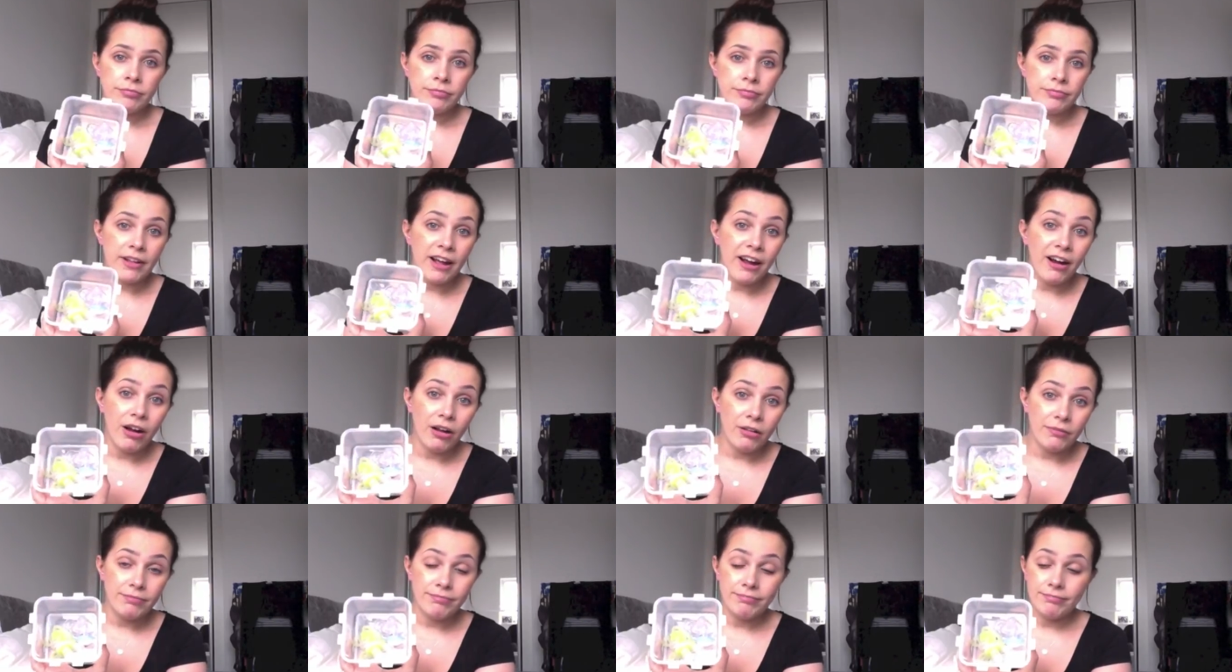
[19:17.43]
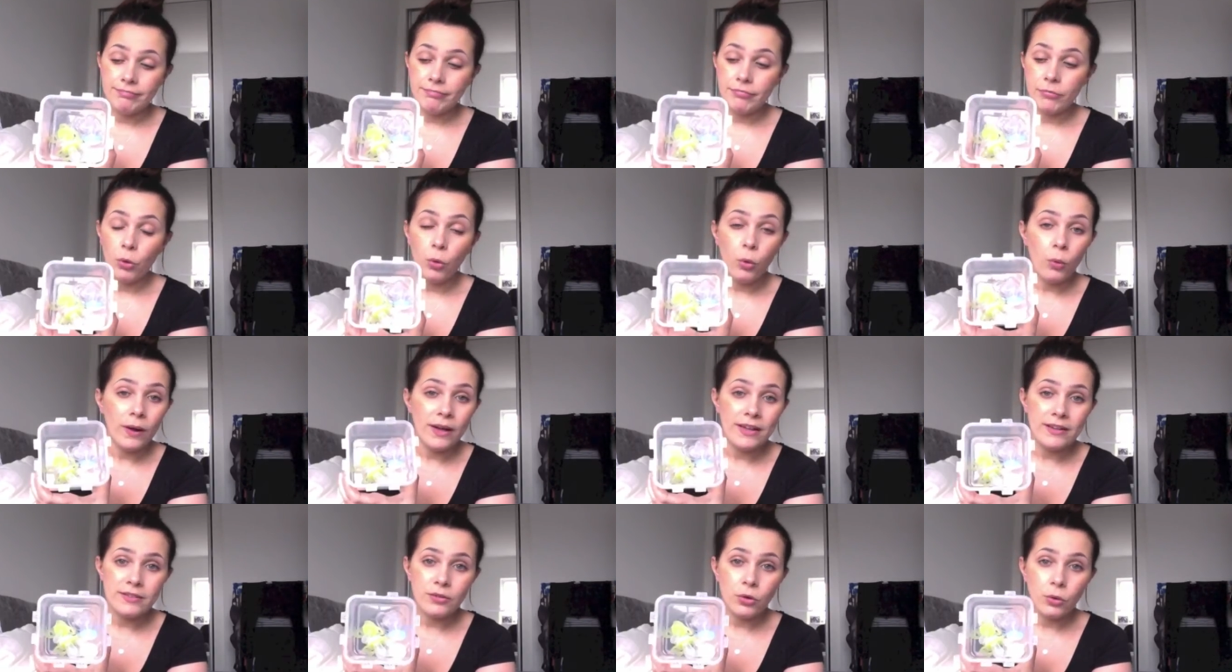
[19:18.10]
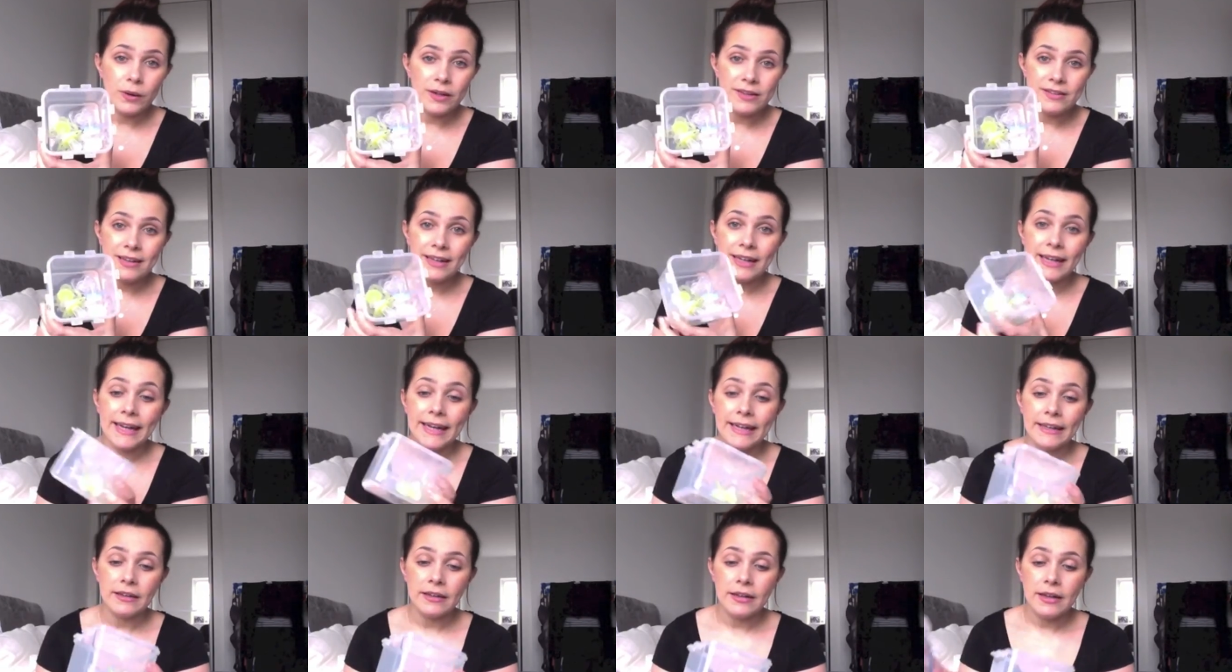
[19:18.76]
They are always always
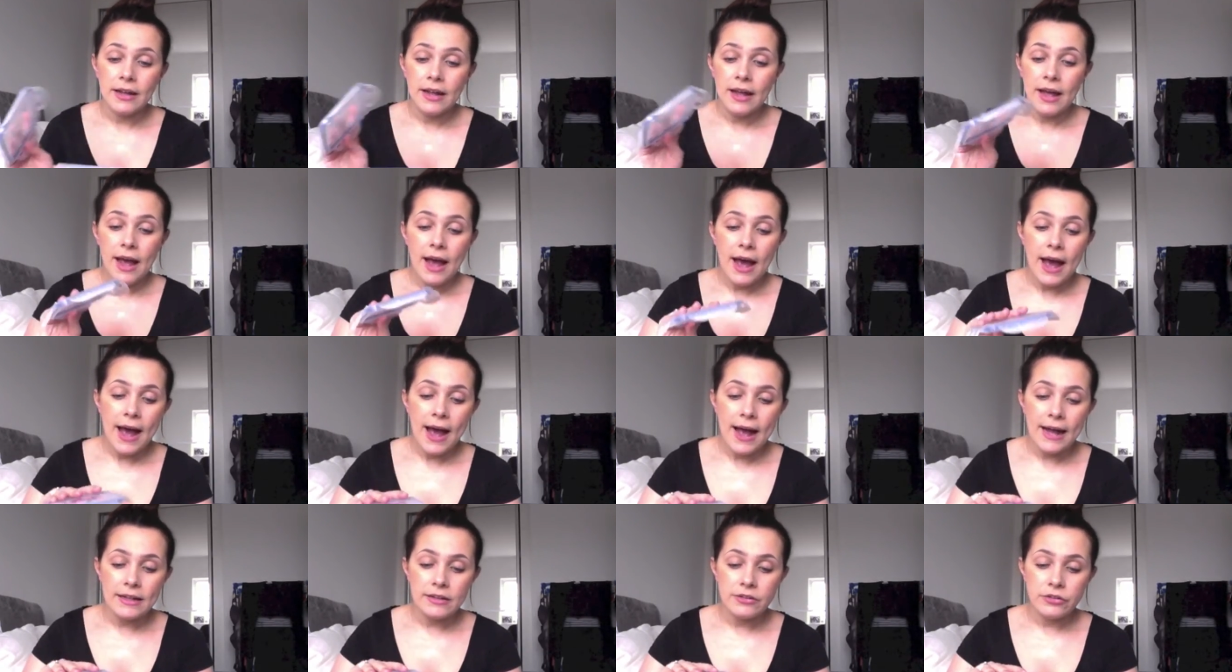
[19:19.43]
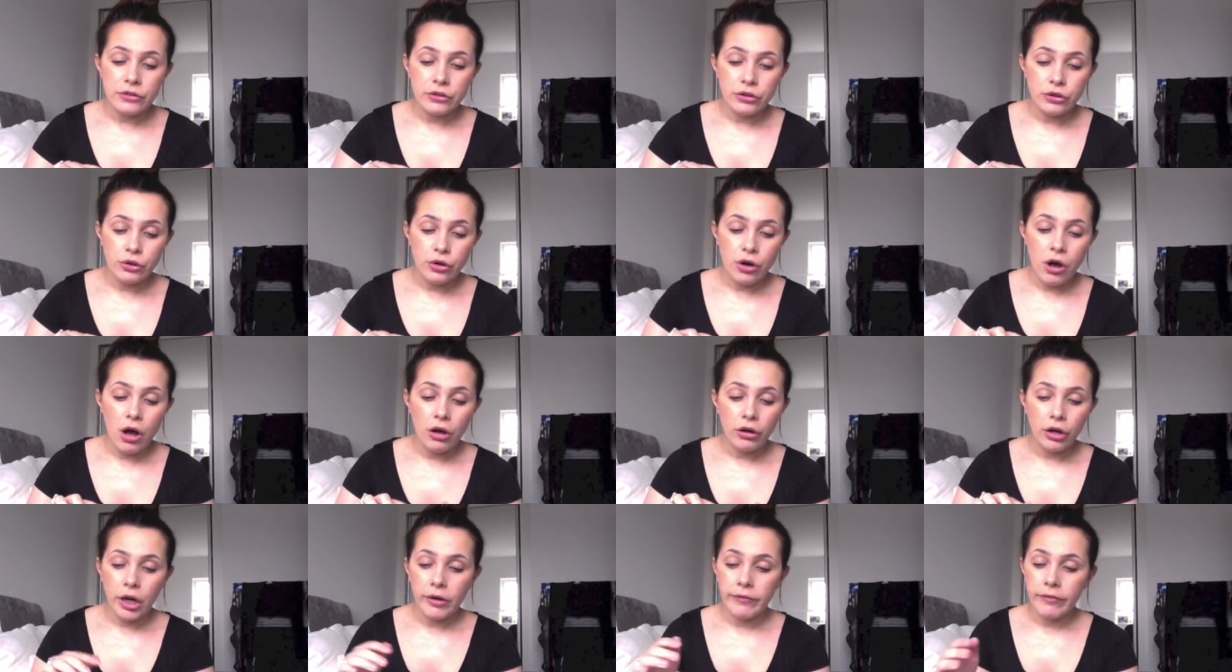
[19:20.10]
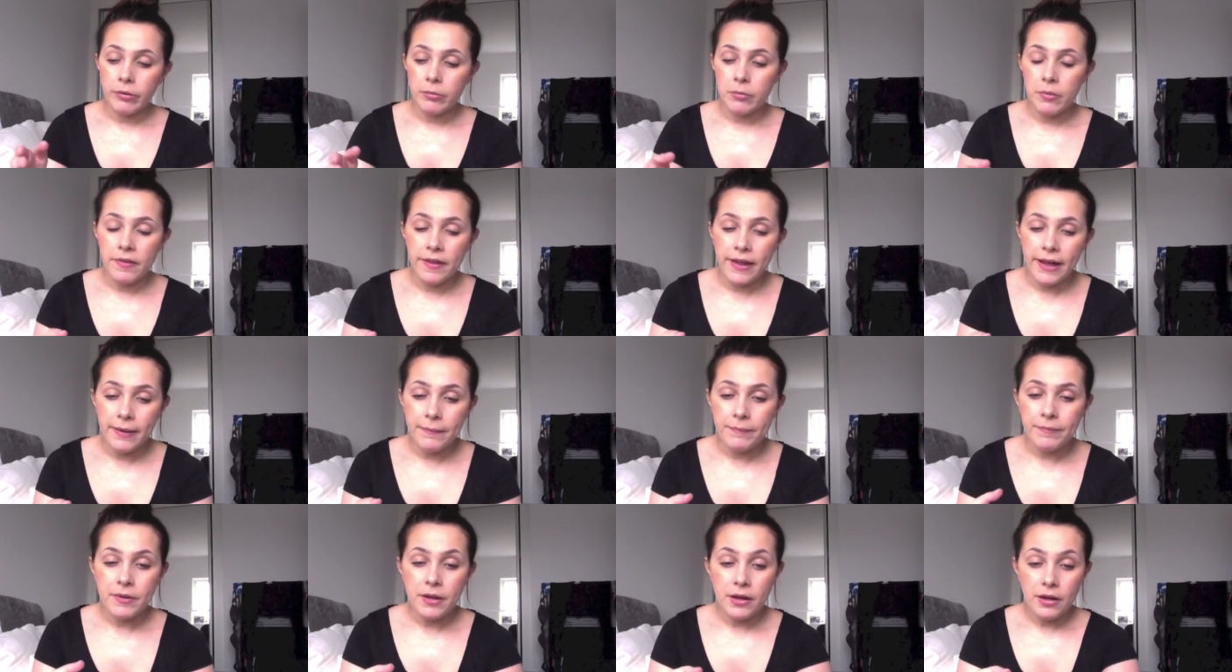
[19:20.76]
clean and you can't go wrong with
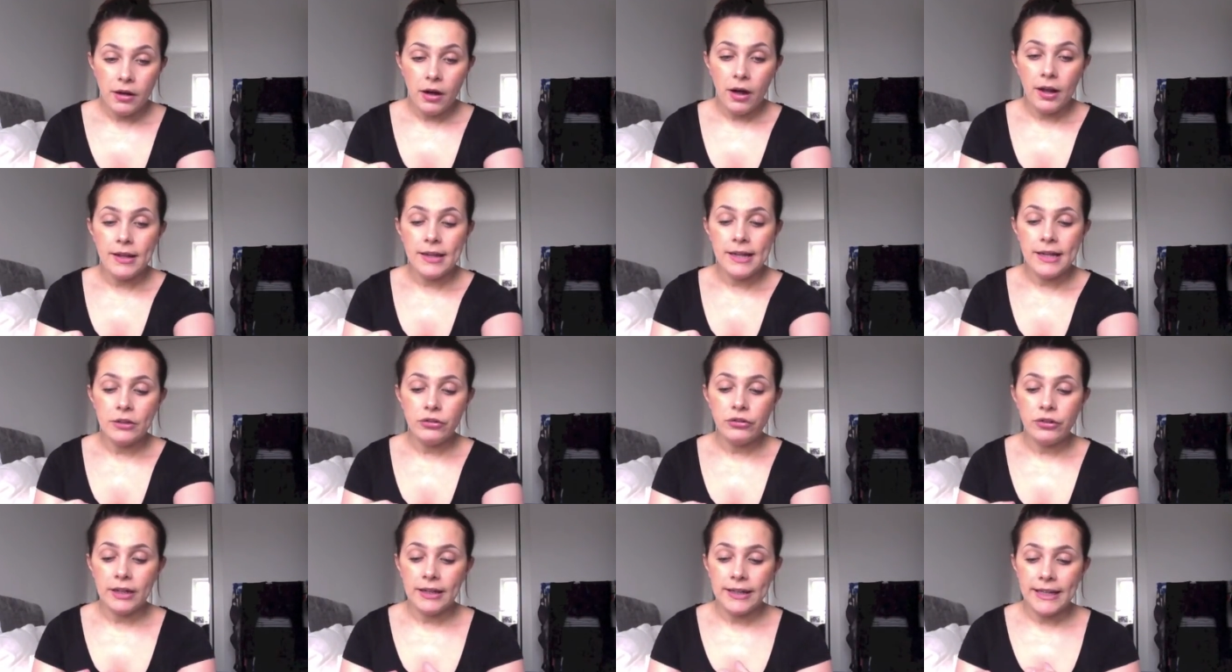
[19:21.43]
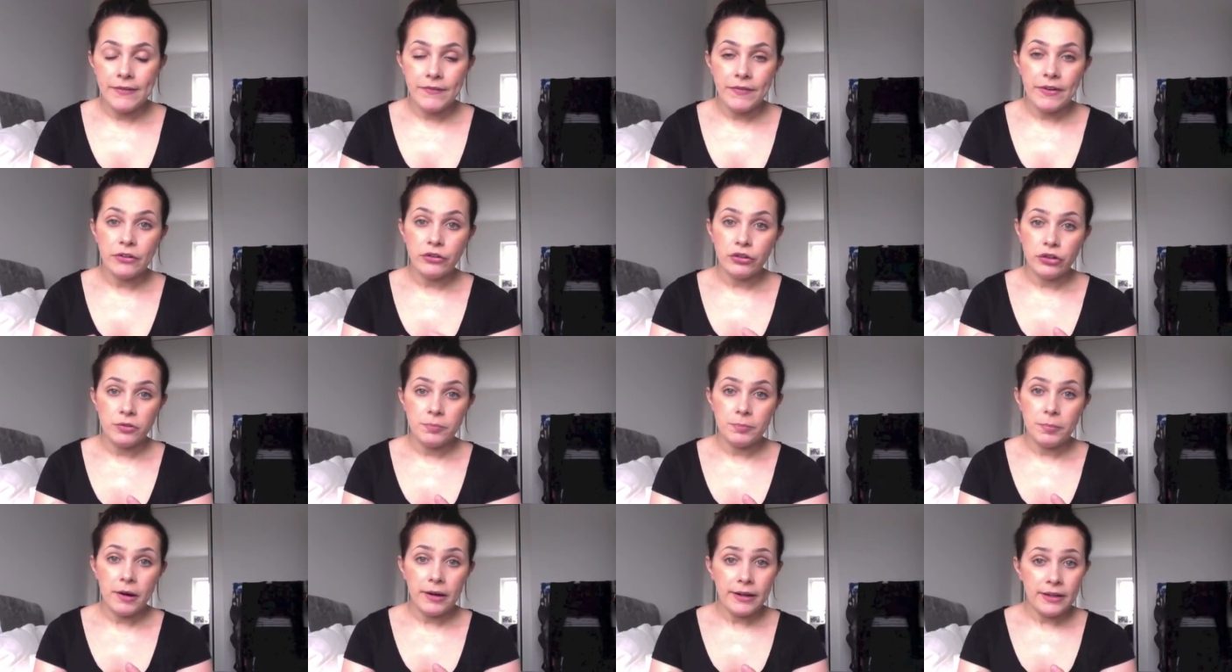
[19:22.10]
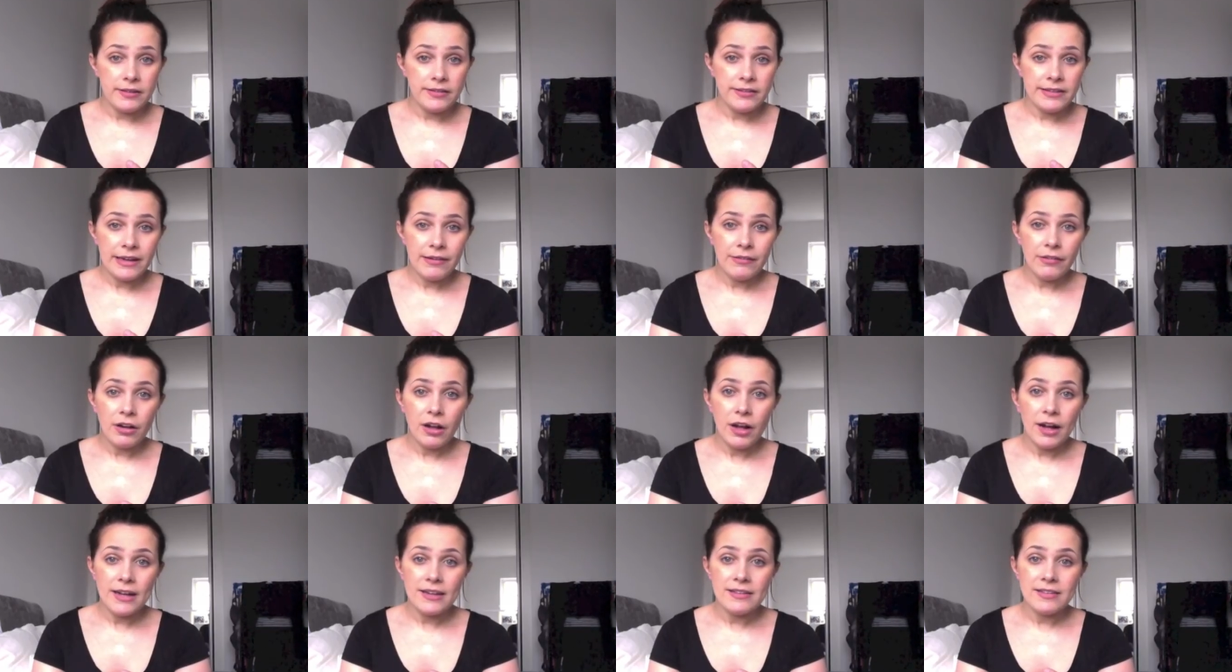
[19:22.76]
it. I literally leave it just by a
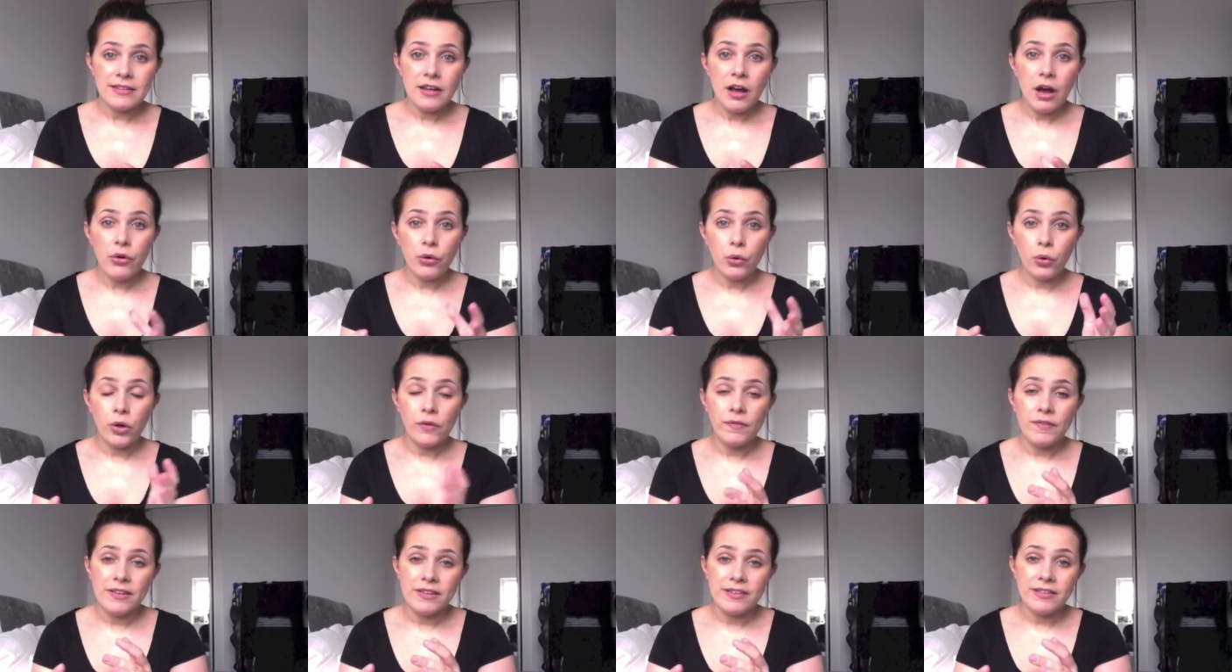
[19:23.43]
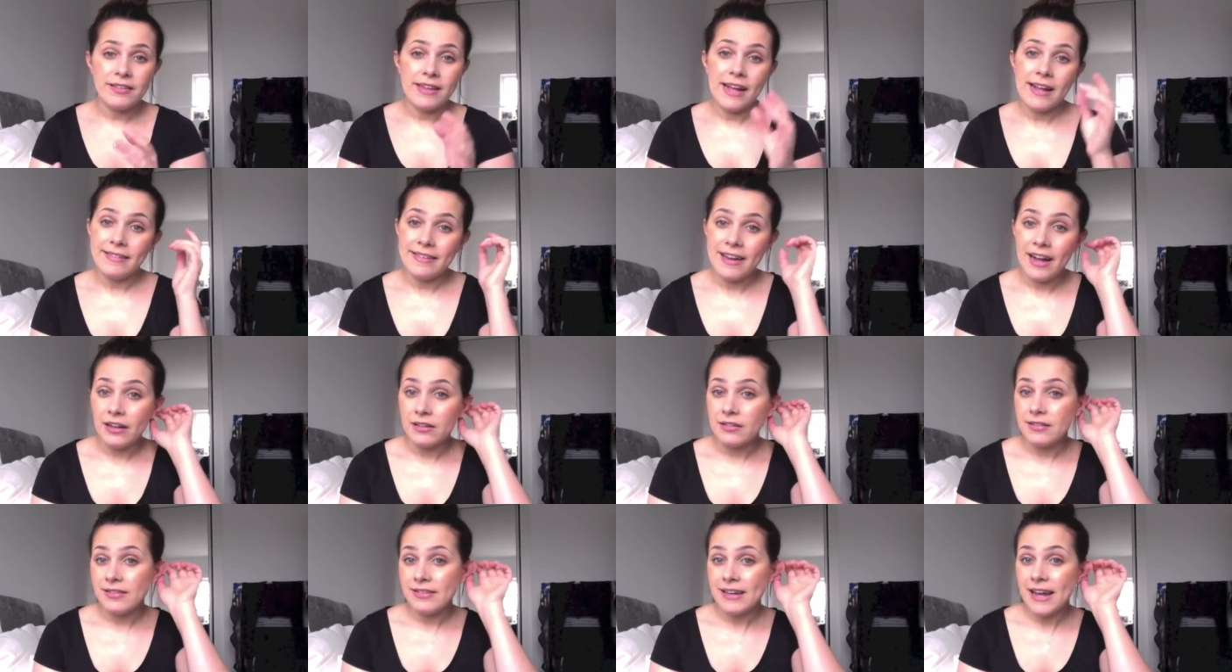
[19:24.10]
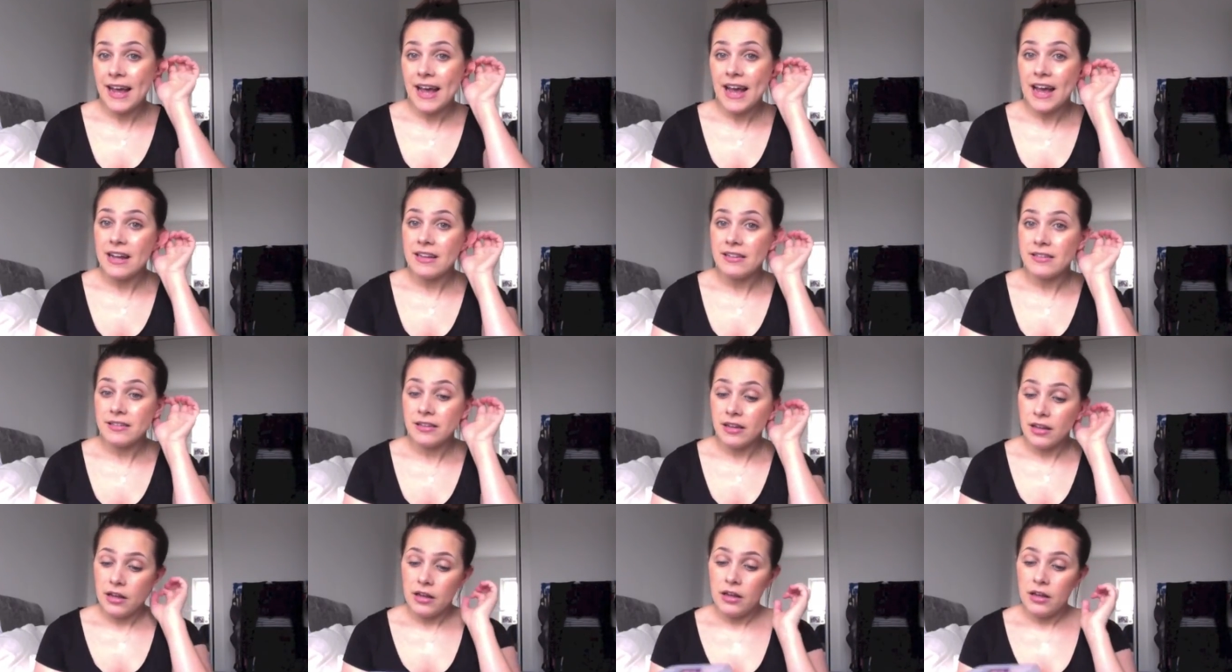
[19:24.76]
sterilizer and all of his set downstairs.